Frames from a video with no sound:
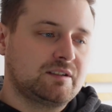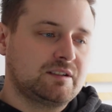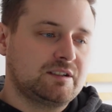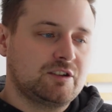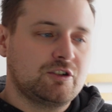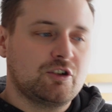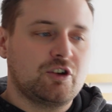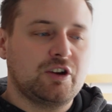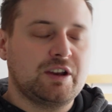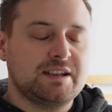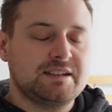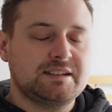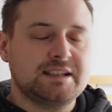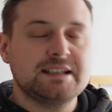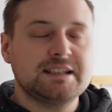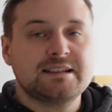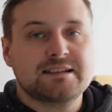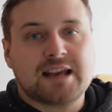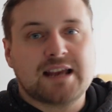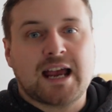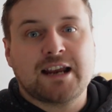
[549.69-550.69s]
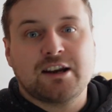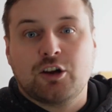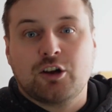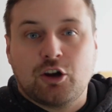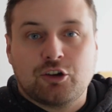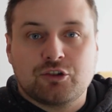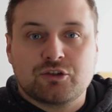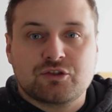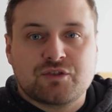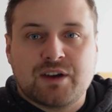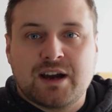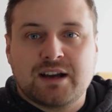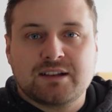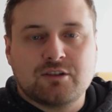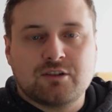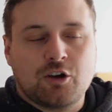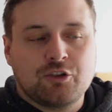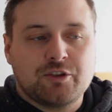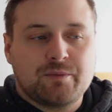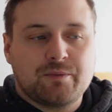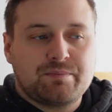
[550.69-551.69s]
You know, he did sign a contract
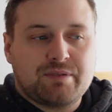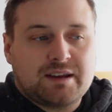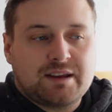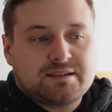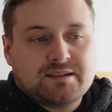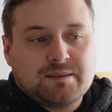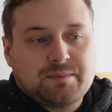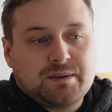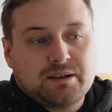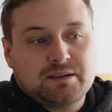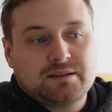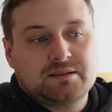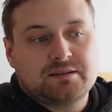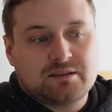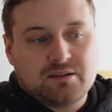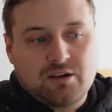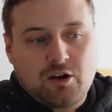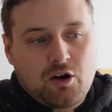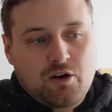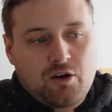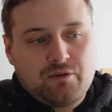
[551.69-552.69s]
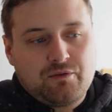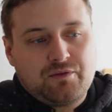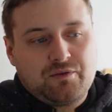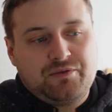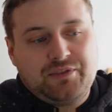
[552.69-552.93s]
on the precipice of,